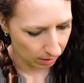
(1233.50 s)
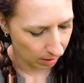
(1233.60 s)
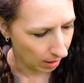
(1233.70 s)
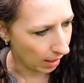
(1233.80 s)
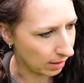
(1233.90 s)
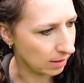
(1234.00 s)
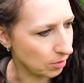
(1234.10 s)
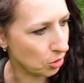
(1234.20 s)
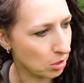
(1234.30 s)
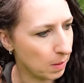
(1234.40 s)
And I was
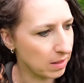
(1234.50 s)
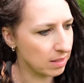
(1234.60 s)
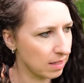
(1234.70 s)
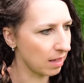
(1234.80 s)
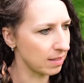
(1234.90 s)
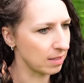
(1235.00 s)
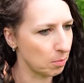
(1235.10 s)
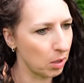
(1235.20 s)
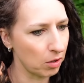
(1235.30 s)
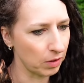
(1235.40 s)
just about to say this is a
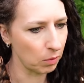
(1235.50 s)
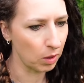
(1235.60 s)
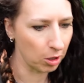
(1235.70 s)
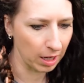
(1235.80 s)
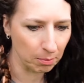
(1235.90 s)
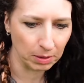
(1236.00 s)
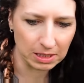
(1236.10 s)
perfect wild camping